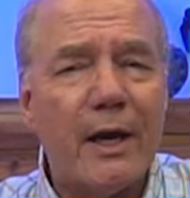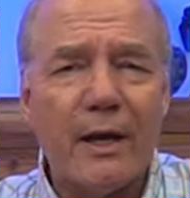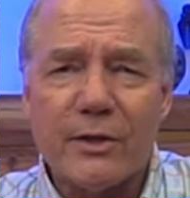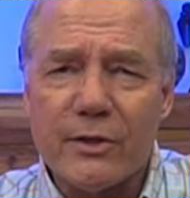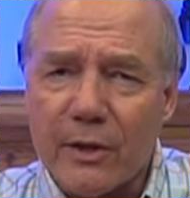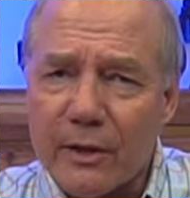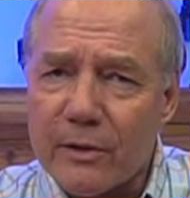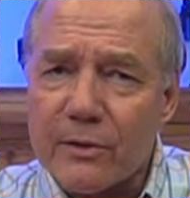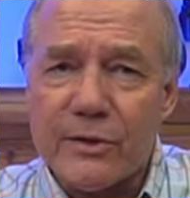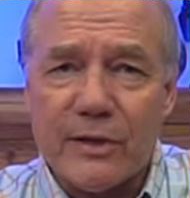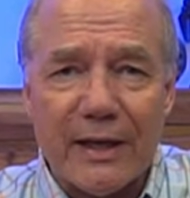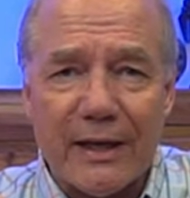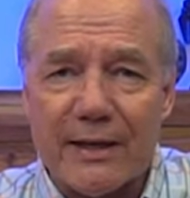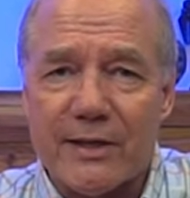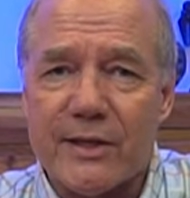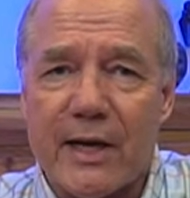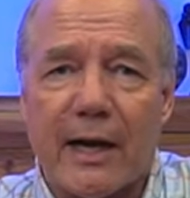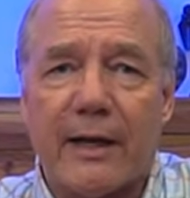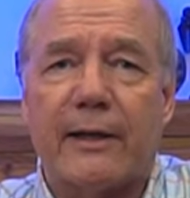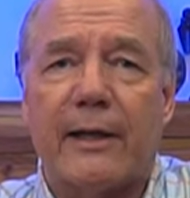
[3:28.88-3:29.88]
so you understand
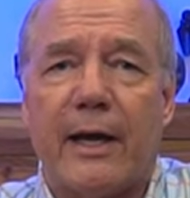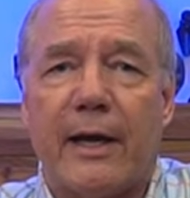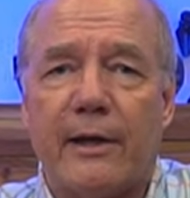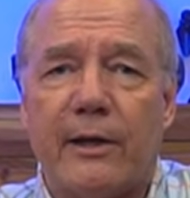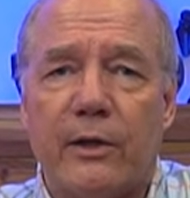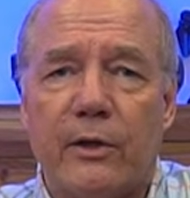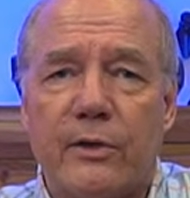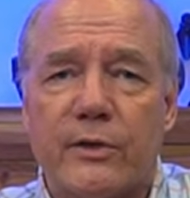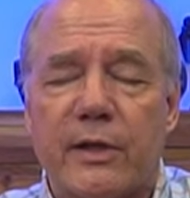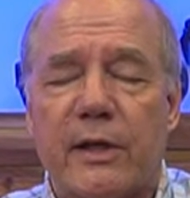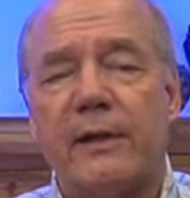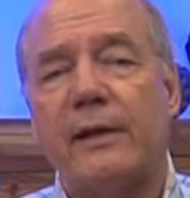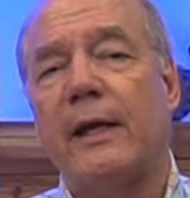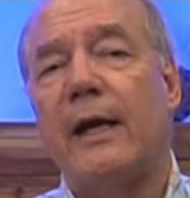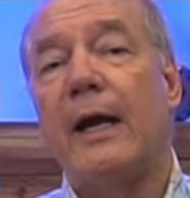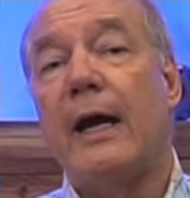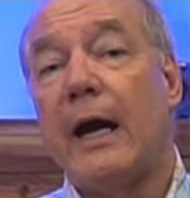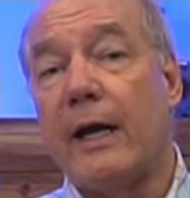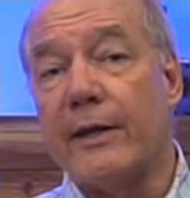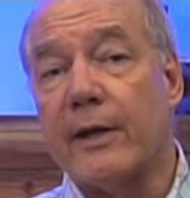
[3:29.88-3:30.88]
exactly how to use it.
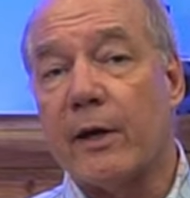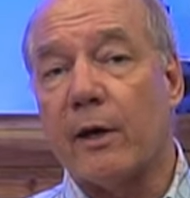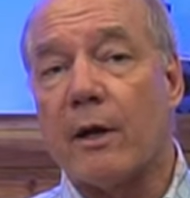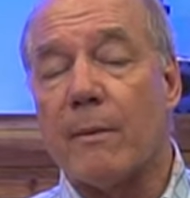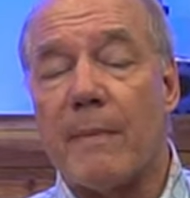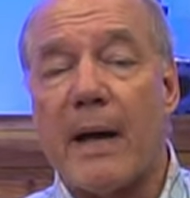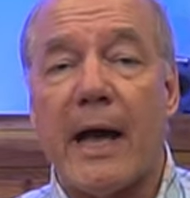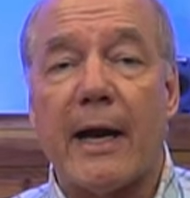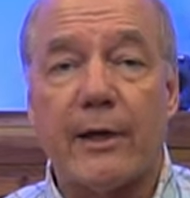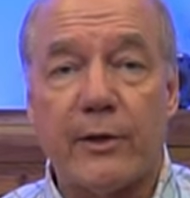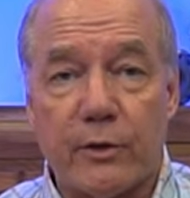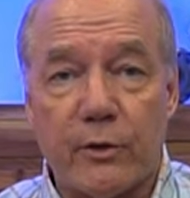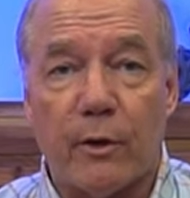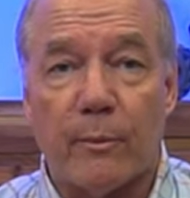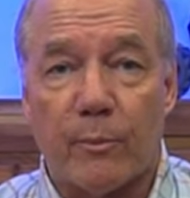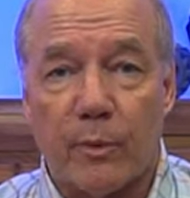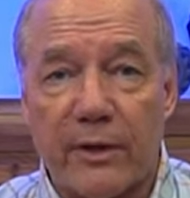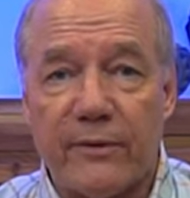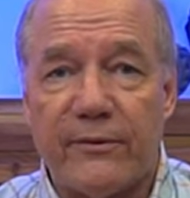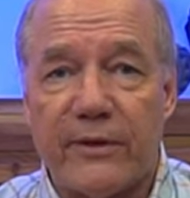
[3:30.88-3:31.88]
And then I'll come back and do a
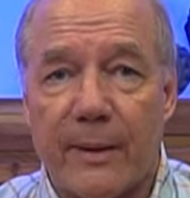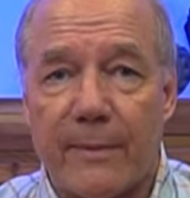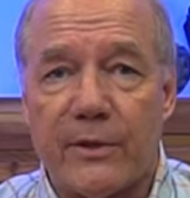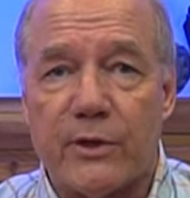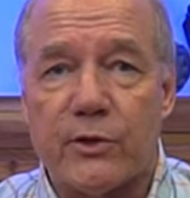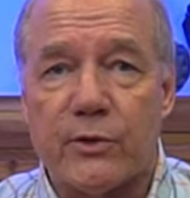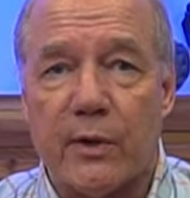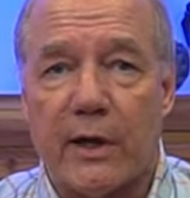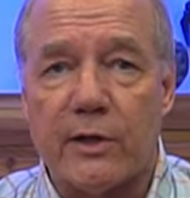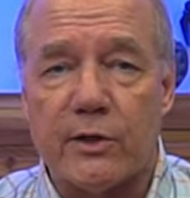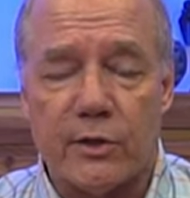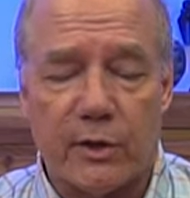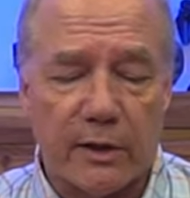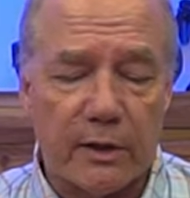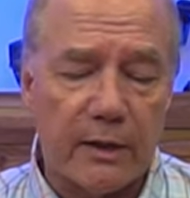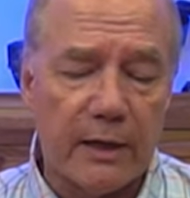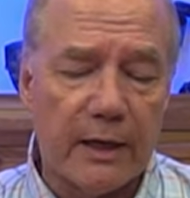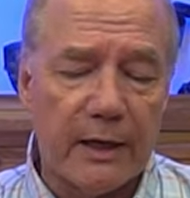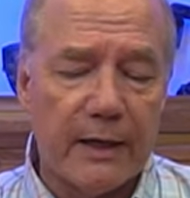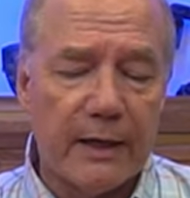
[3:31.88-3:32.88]
brief
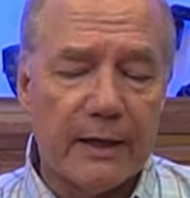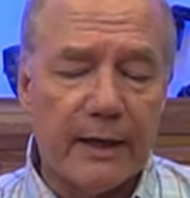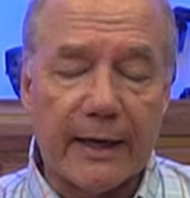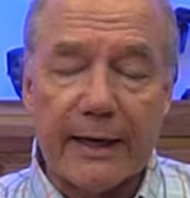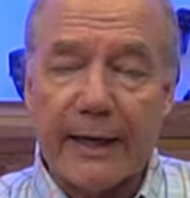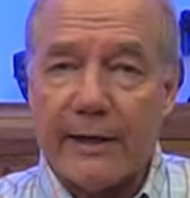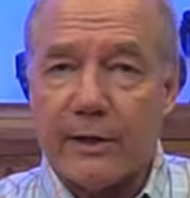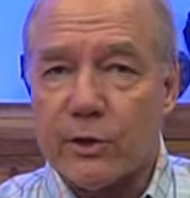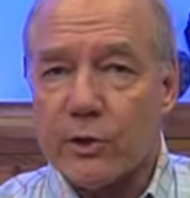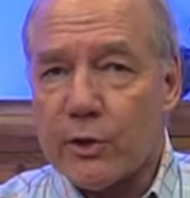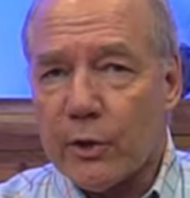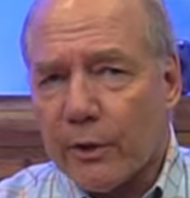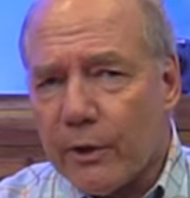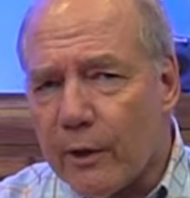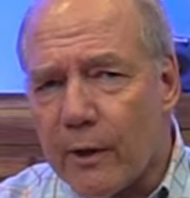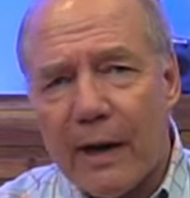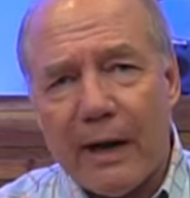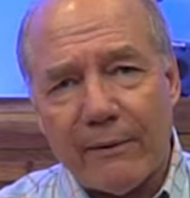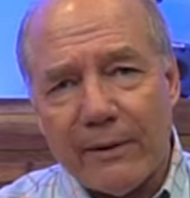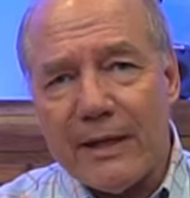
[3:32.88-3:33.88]
demonstration, again, to show
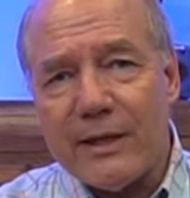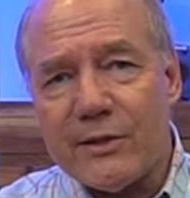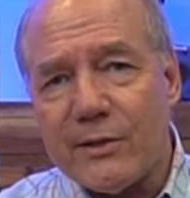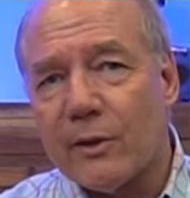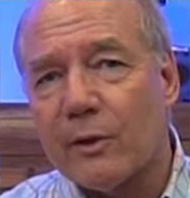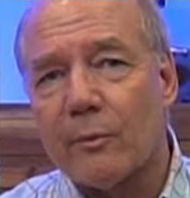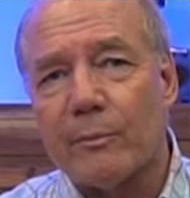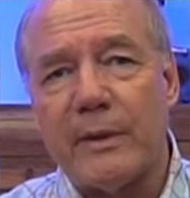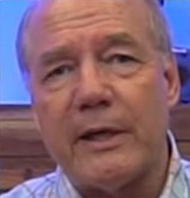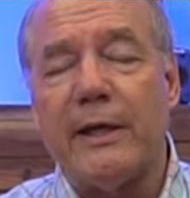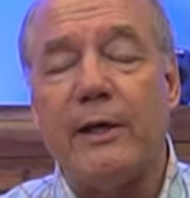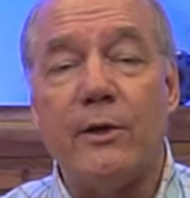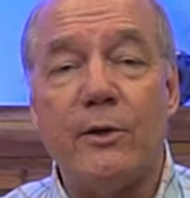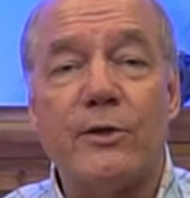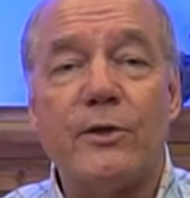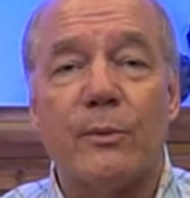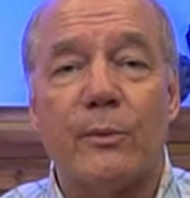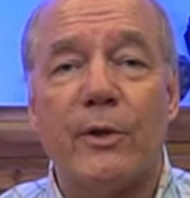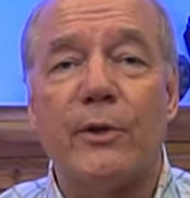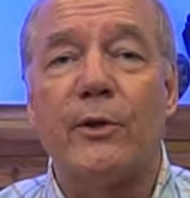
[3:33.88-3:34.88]
you how easy it'll be to
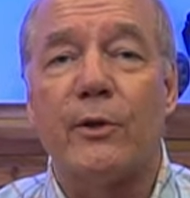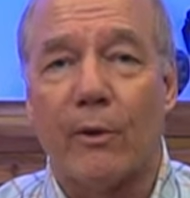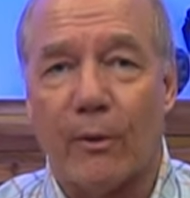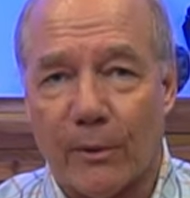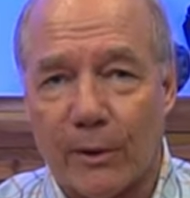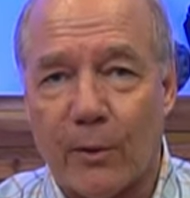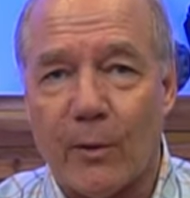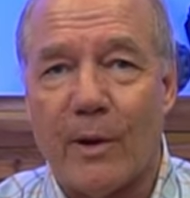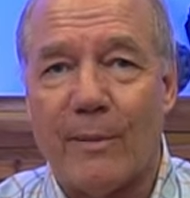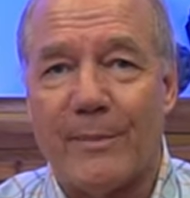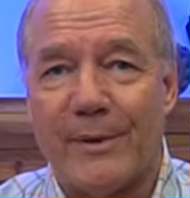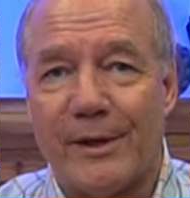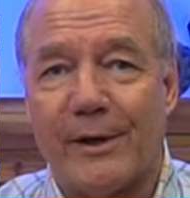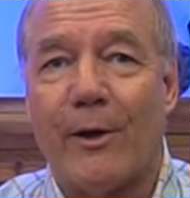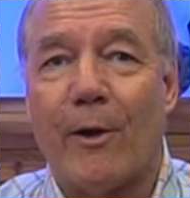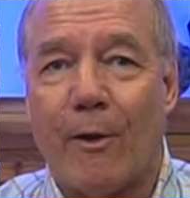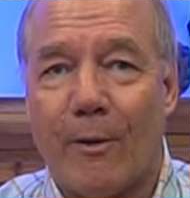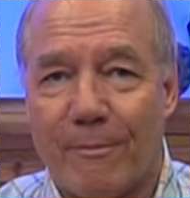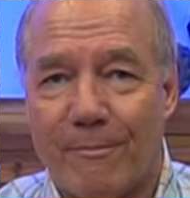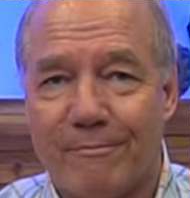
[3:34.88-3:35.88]
use it with your own equipment at
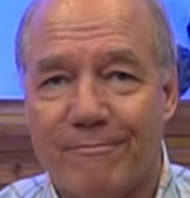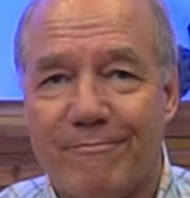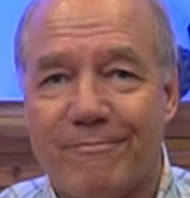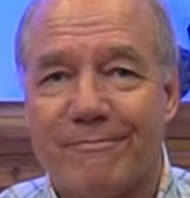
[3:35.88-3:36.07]
home.